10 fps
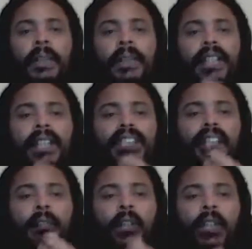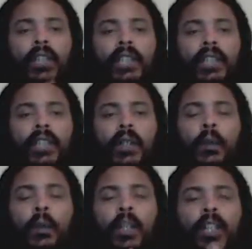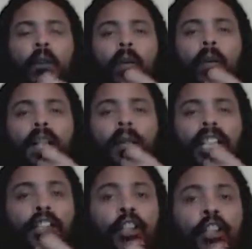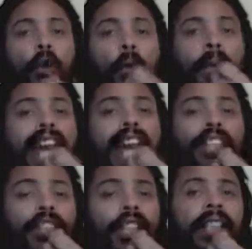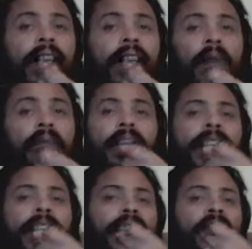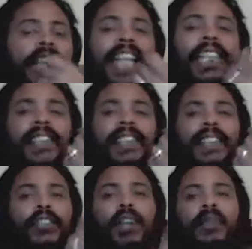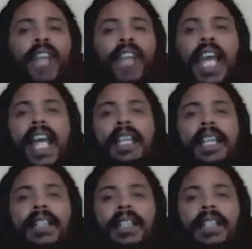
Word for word: But on the same token, we don't want to be so passionate that we break into violence at the drop of a hat.